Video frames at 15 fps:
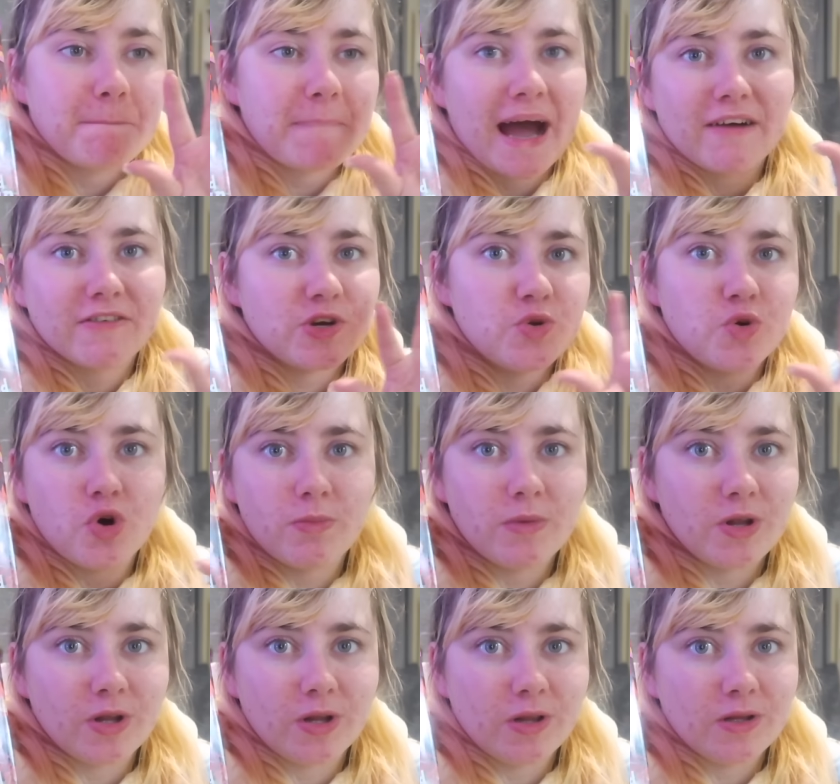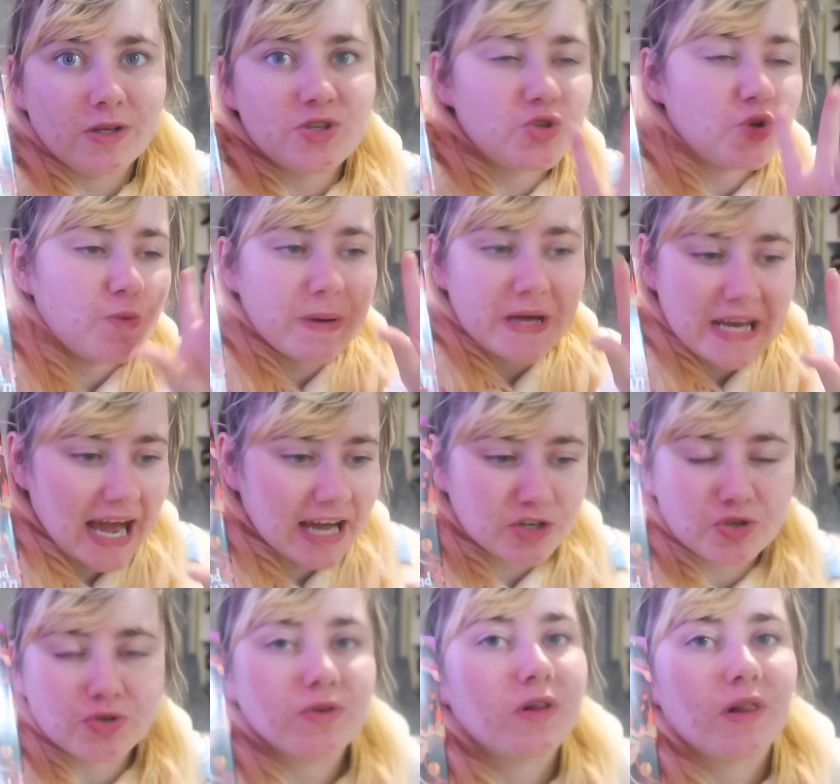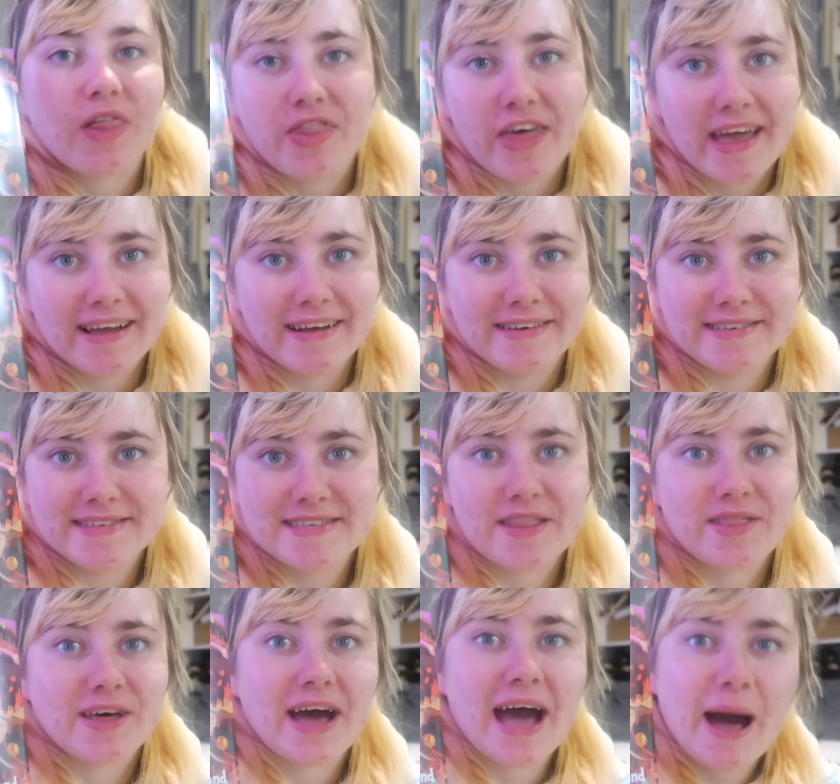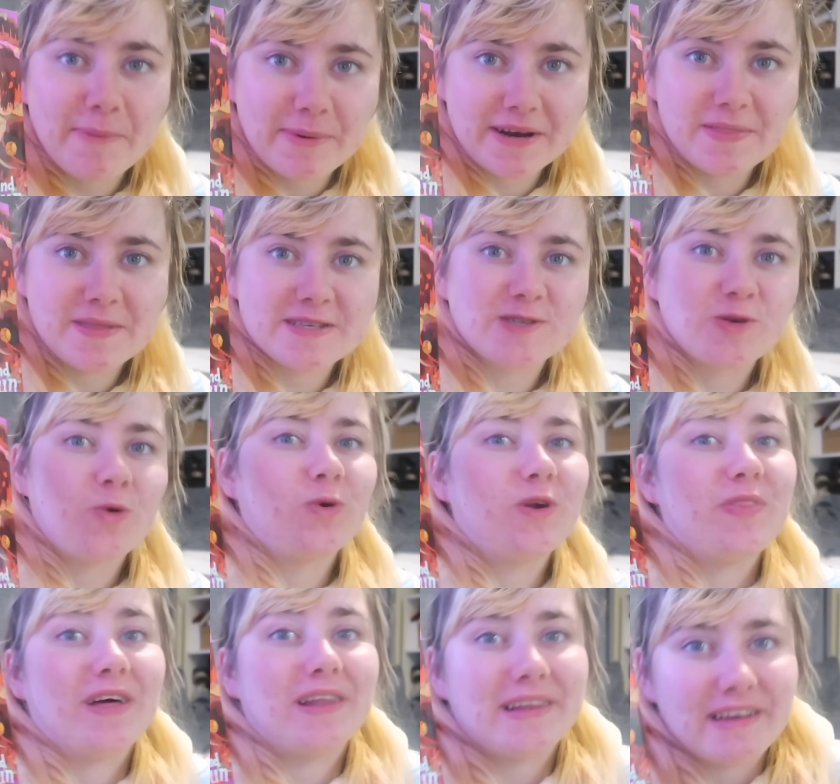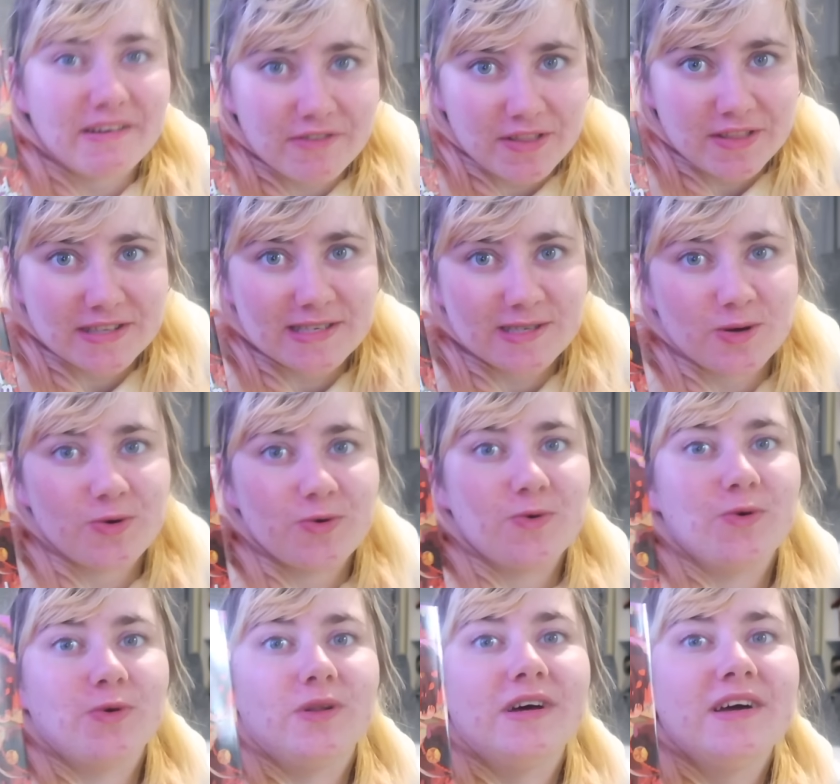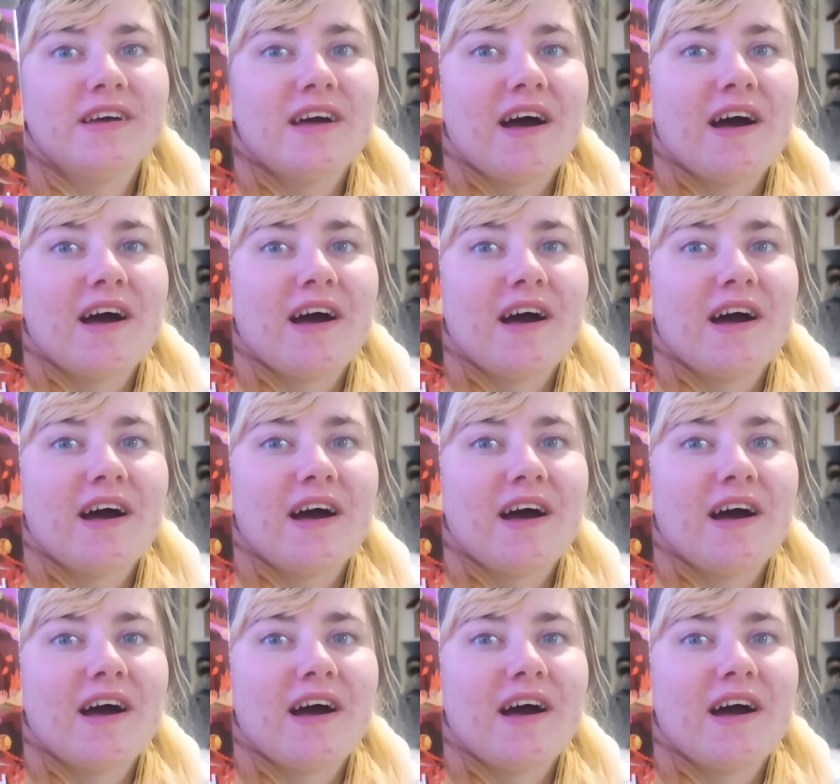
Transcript: paranormal, supernatural things that happen in this school and that live at this school.